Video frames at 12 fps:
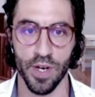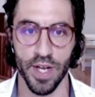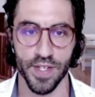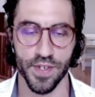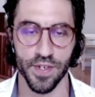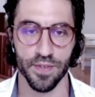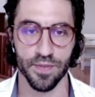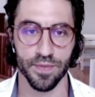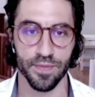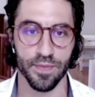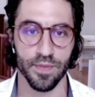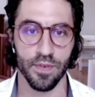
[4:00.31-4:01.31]
go unanswered.
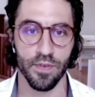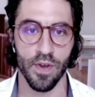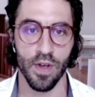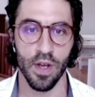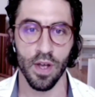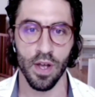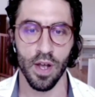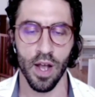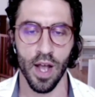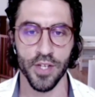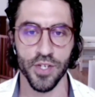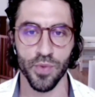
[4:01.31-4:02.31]

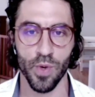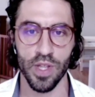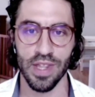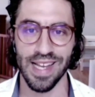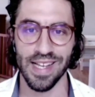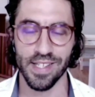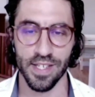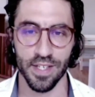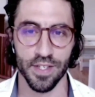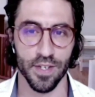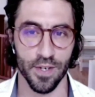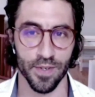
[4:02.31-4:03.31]
And just one last
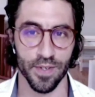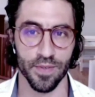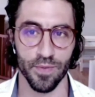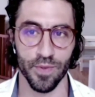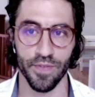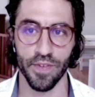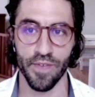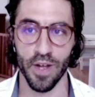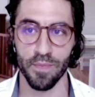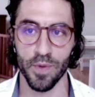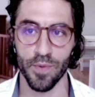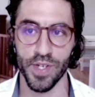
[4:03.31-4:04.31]
thing to note, we've
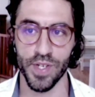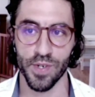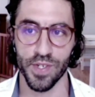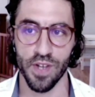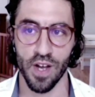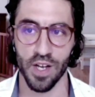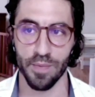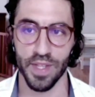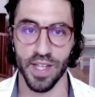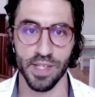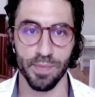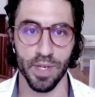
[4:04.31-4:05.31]
developed a resource
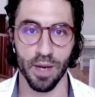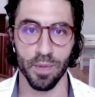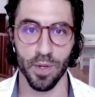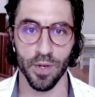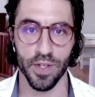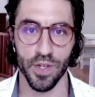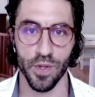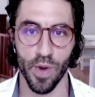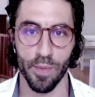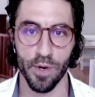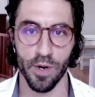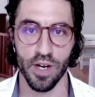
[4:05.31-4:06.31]
document that's been uploaded to
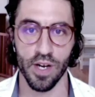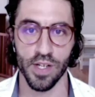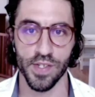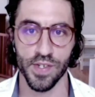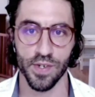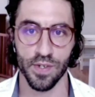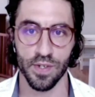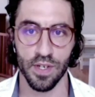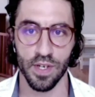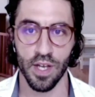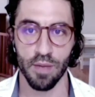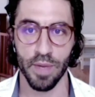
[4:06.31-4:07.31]
the webinar console.
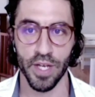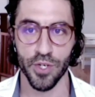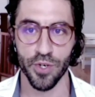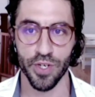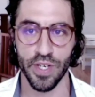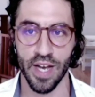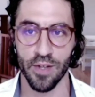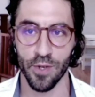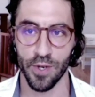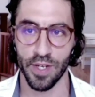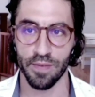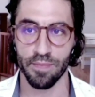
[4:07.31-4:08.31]
Make sure you
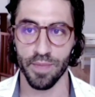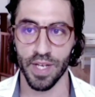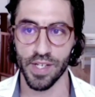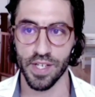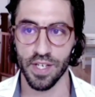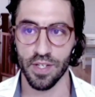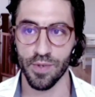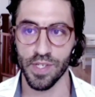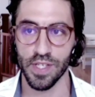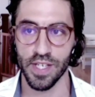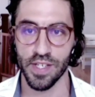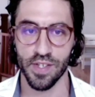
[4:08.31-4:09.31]
download it because it
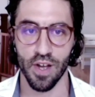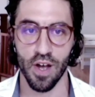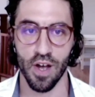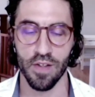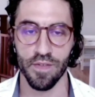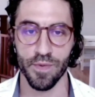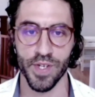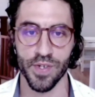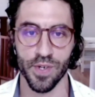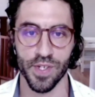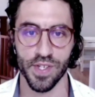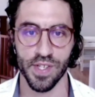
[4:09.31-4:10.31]
includes links to all of the
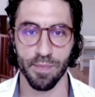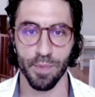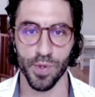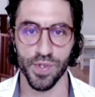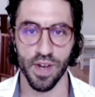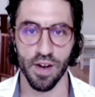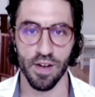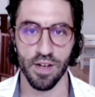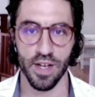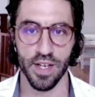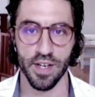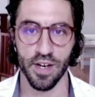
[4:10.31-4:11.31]
resources that both
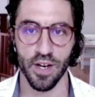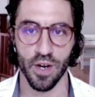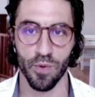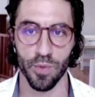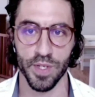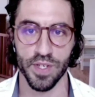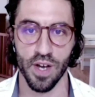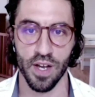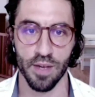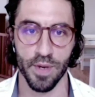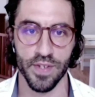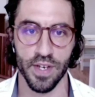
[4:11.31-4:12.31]
Sarah and Tarek will be
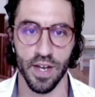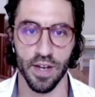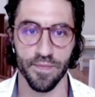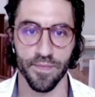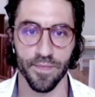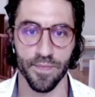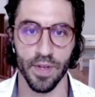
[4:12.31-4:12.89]
talking about today.